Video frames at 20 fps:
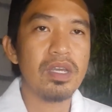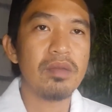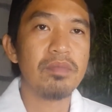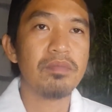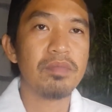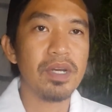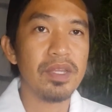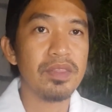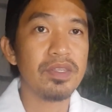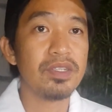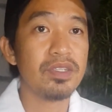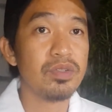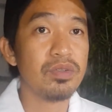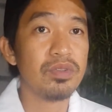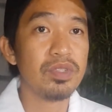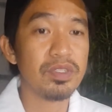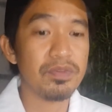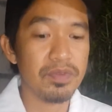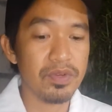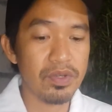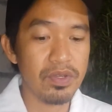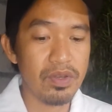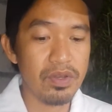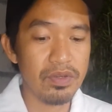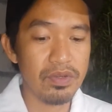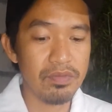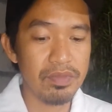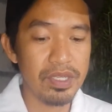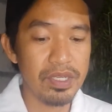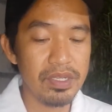monthly dues for
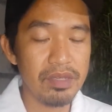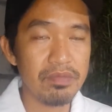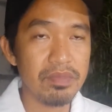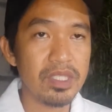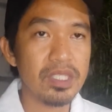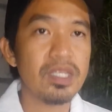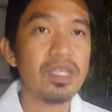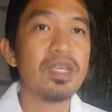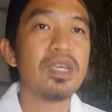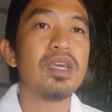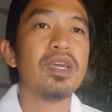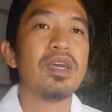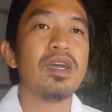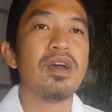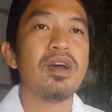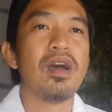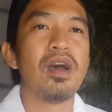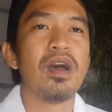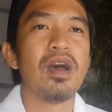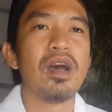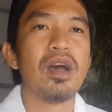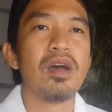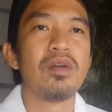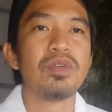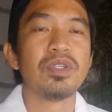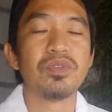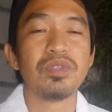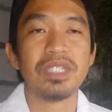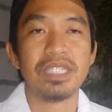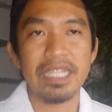condominiums,
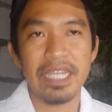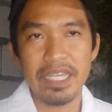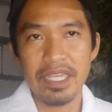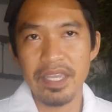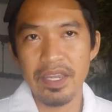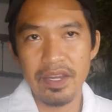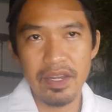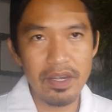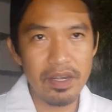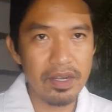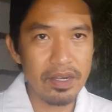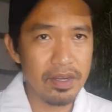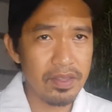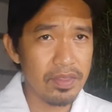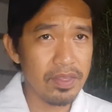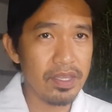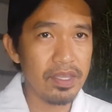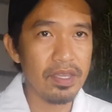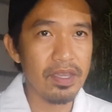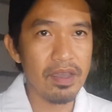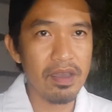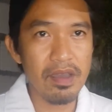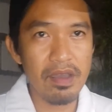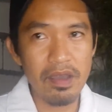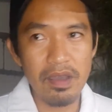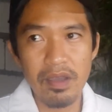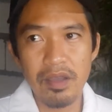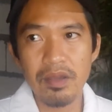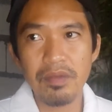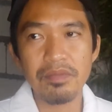which will take care the
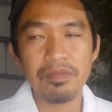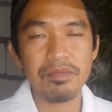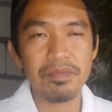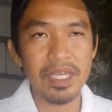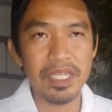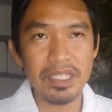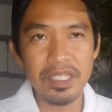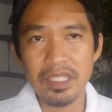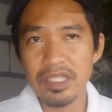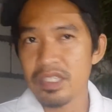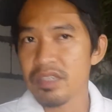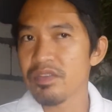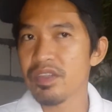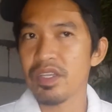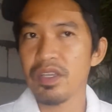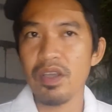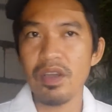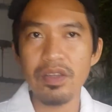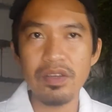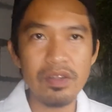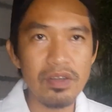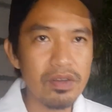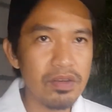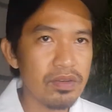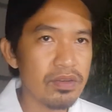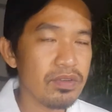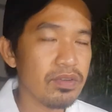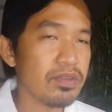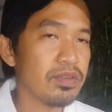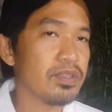maintenance of the
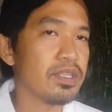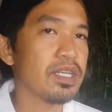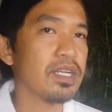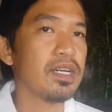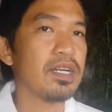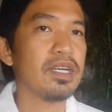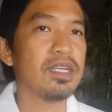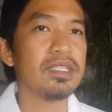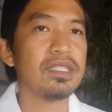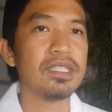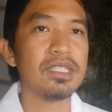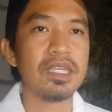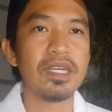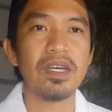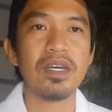condo and